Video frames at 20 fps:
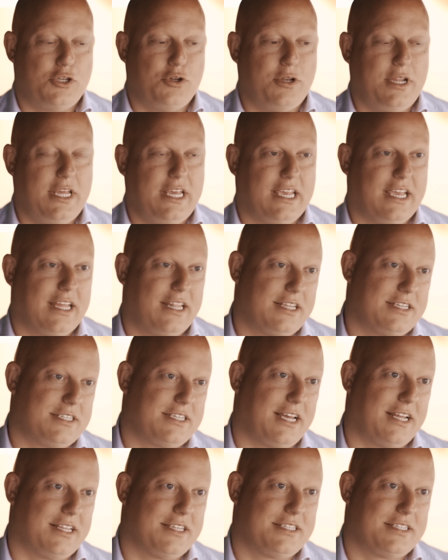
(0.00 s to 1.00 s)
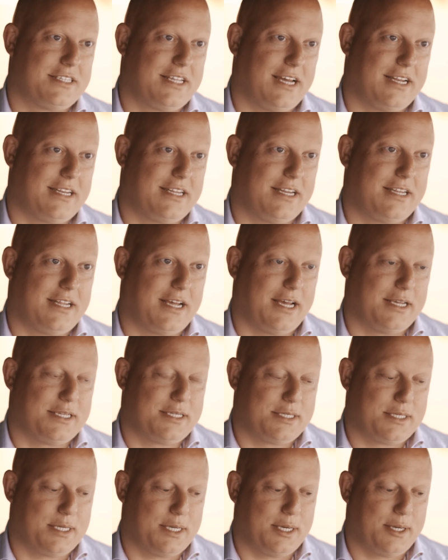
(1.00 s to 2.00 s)
unique in the sense that it
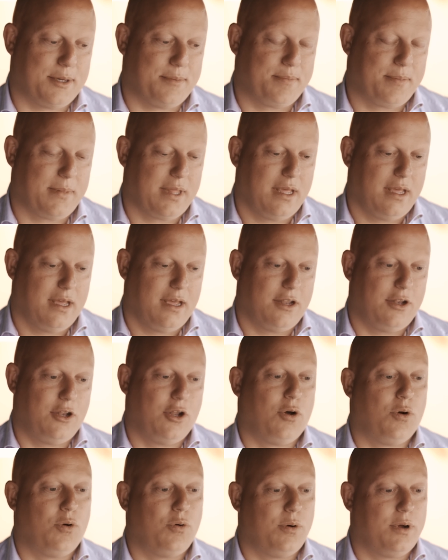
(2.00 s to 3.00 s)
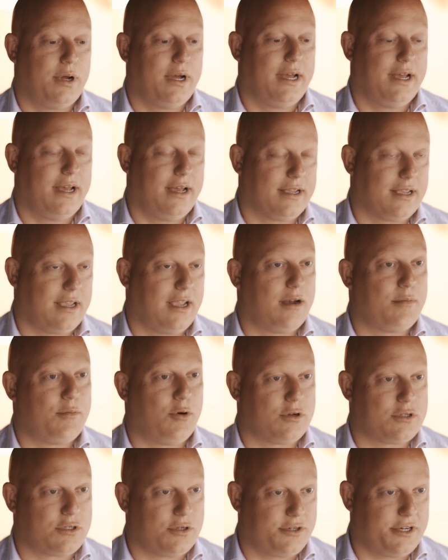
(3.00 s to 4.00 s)
has no
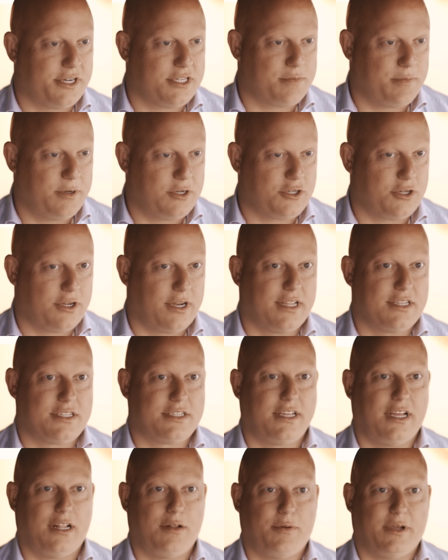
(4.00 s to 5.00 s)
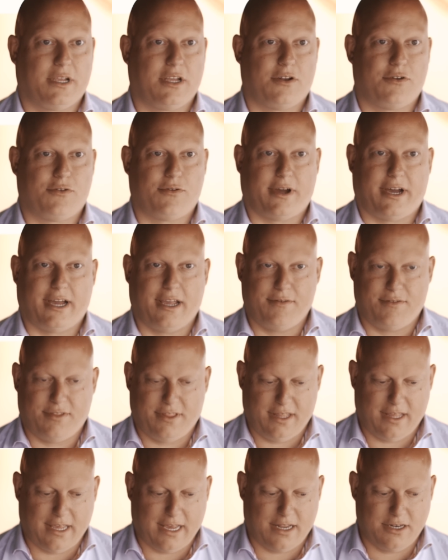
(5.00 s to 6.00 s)
gearbox or transmission, and still we can drive
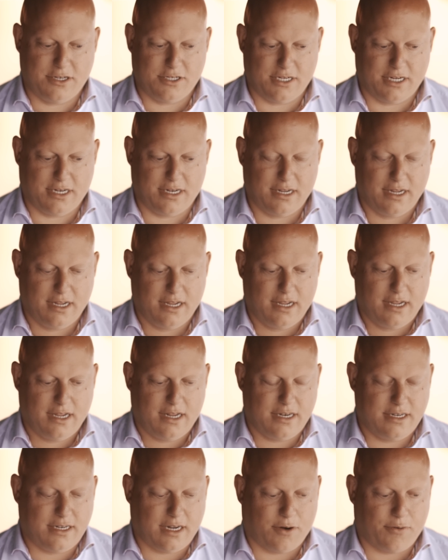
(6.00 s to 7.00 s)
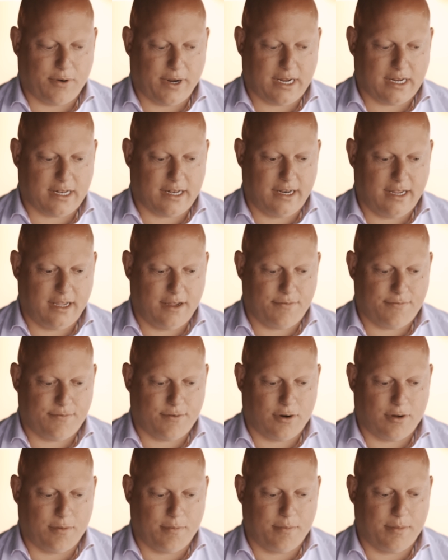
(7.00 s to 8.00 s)
the engine directly
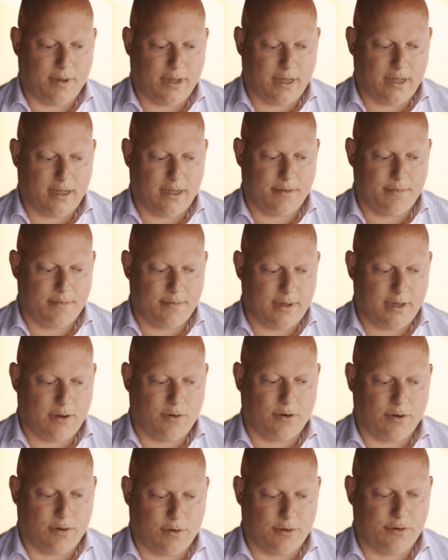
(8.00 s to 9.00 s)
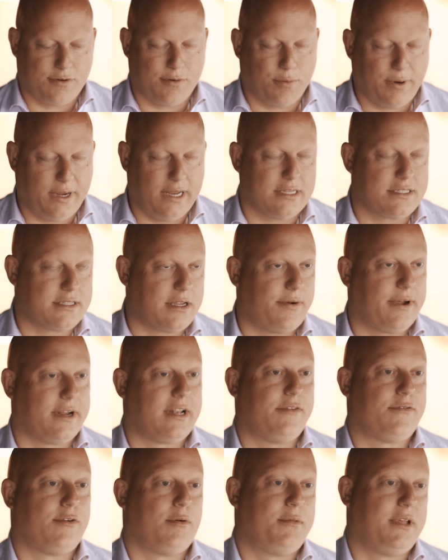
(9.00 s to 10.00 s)
from, or the wheels
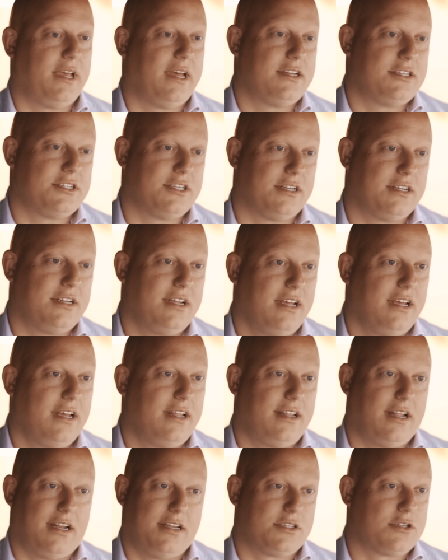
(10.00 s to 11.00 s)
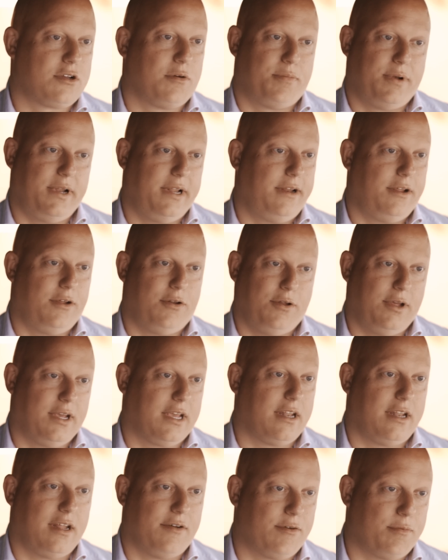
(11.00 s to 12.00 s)
directly from the engine. That is completely unique
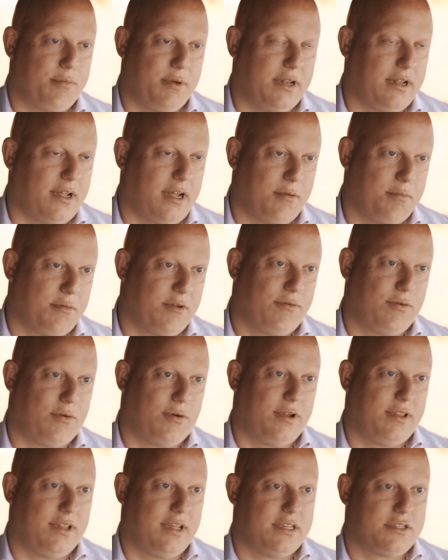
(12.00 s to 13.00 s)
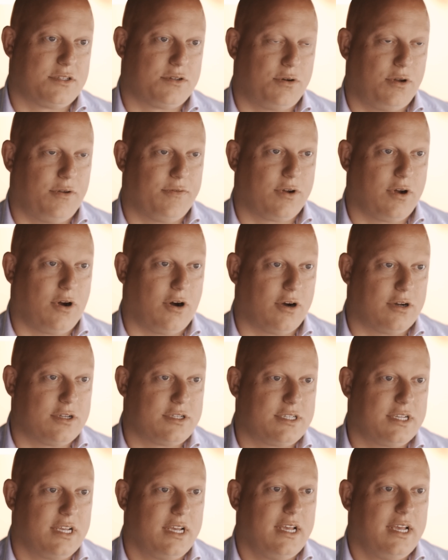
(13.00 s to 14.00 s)
and never been done before in the history of
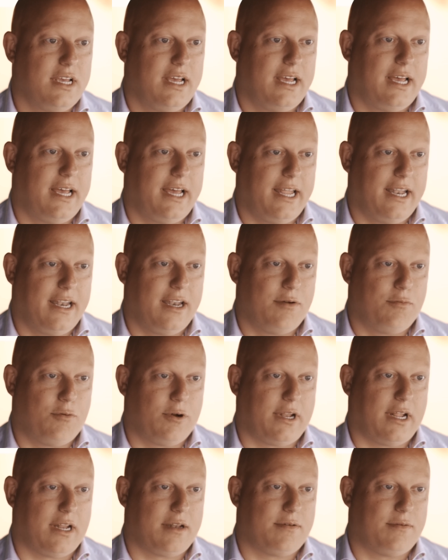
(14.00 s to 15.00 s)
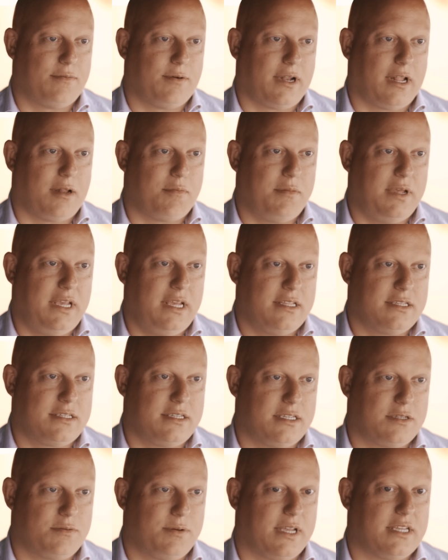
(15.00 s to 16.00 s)
cars. And what that means
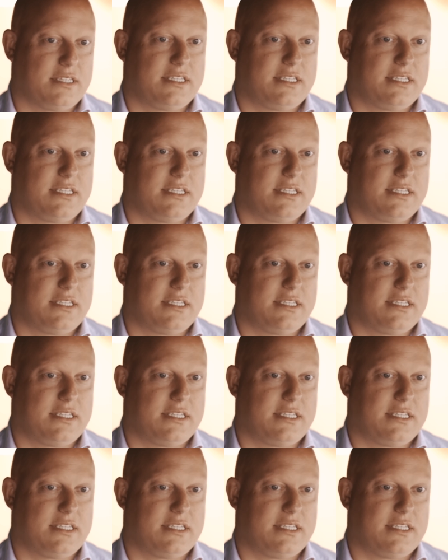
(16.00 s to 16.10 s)
is we can